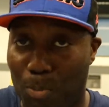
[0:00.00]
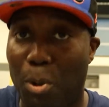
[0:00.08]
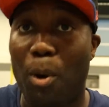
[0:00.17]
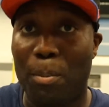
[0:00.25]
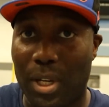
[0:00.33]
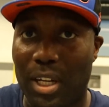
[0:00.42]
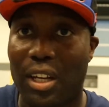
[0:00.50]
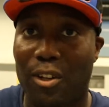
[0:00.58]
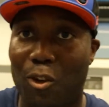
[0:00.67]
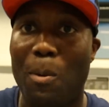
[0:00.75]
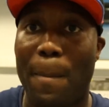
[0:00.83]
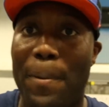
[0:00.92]
Put me
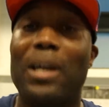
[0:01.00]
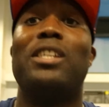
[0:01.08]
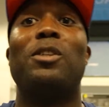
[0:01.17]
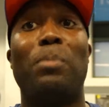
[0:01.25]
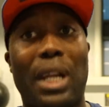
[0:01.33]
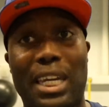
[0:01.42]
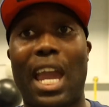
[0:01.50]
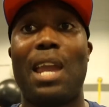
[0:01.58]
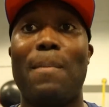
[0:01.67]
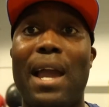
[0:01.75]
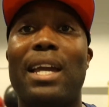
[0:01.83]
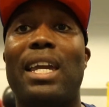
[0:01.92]
through my paces. But I
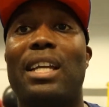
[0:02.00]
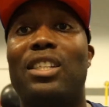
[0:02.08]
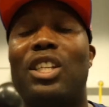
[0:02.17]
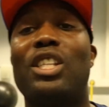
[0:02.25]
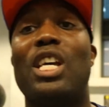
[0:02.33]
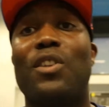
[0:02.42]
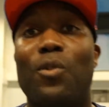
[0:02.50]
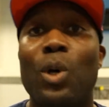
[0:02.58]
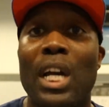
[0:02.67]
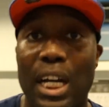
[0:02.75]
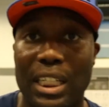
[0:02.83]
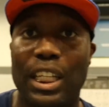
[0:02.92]
came out again successful.
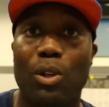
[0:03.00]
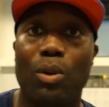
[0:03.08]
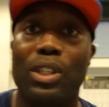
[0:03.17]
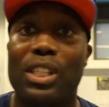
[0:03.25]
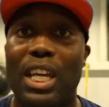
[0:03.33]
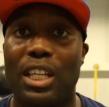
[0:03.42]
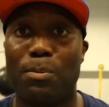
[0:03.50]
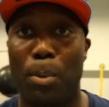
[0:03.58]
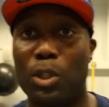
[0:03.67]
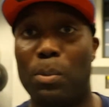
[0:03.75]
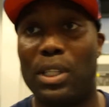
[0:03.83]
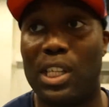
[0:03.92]
I did all the sets,
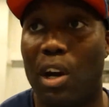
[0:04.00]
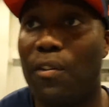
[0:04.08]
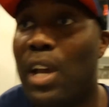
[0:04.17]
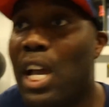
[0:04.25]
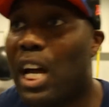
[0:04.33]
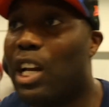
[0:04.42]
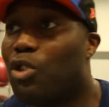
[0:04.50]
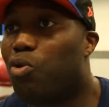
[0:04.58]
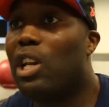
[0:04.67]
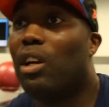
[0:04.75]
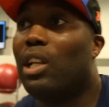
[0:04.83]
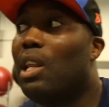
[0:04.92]
pushed myself, and I was
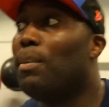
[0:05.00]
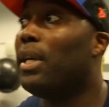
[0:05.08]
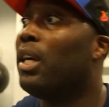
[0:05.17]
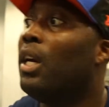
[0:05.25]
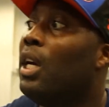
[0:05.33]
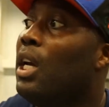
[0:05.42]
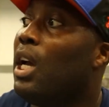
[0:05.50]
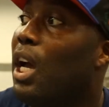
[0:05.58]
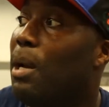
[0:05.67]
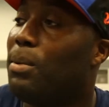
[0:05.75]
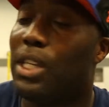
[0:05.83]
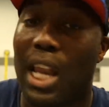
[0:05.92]
really on the limit.
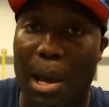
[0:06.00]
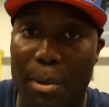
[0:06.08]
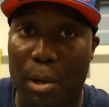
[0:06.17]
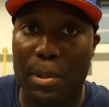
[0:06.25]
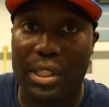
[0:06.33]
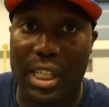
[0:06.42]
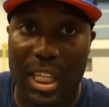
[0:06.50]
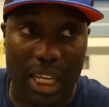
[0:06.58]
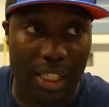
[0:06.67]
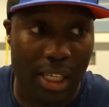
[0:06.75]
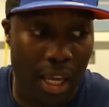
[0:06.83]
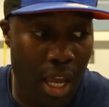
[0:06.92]
So now I'm coming to
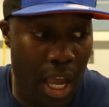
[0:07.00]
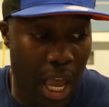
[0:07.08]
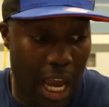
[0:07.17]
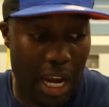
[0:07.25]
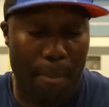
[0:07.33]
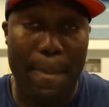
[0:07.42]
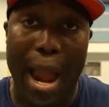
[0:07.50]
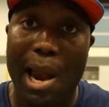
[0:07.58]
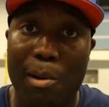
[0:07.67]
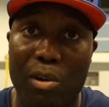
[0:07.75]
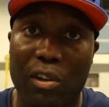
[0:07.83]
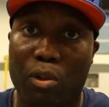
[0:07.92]
these, and I'm
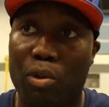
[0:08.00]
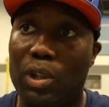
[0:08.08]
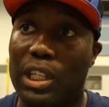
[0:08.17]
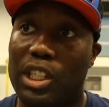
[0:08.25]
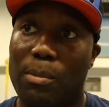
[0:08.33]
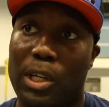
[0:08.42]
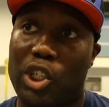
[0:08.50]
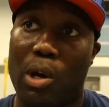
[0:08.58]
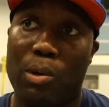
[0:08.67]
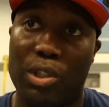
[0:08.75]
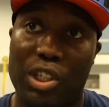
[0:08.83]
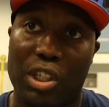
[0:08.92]
powering through these. So my
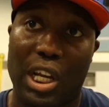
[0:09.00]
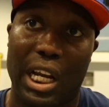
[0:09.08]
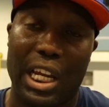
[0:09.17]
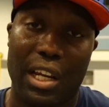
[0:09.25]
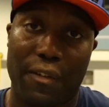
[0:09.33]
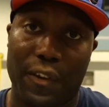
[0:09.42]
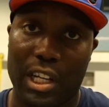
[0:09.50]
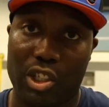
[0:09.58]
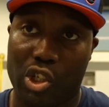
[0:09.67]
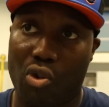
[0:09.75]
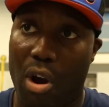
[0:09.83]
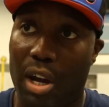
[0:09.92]
shoulders are clearly feeling
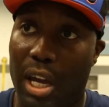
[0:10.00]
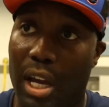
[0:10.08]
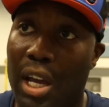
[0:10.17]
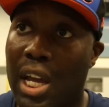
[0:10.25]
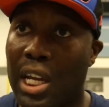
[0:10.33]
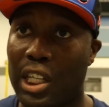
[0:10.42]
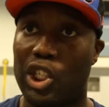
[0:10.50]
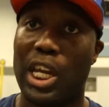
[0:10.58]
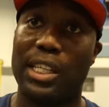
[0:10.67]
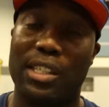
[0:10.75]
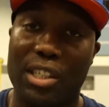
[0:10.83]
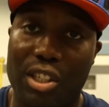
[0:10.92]
stronger.
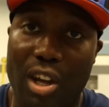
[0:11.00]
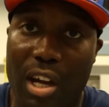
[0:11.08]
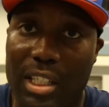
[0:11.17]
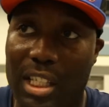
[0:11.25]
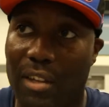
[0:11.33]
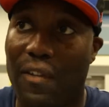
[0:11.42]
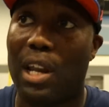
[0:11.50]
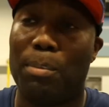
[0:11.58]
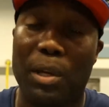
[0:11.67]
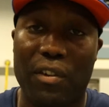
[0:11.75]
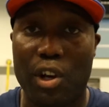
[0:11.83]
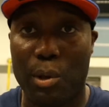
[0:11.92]
Chest is starting to develop,
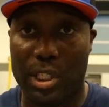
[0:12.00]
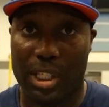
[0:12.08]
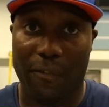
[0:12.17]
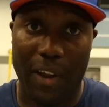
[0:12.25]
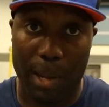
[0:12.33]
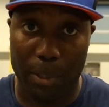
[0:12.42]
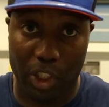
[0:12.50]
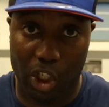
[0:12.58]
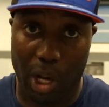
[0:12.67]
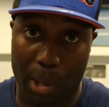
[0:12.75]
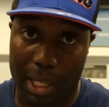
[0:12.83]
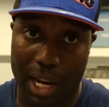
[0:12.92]
even though it's developing
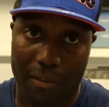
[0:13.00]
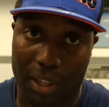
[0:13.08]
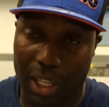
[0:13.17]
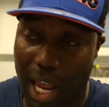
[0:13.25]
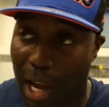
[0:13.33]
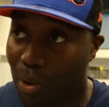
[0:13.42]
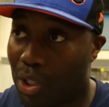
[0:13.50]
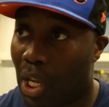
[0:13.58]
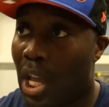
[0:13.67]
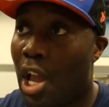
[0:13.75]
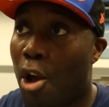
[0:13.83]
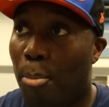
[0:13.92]
slower than everything else.
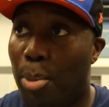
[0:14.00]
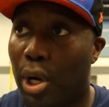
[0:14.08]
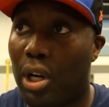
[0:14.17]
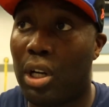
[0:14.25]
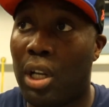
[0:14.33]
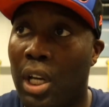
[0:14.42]
But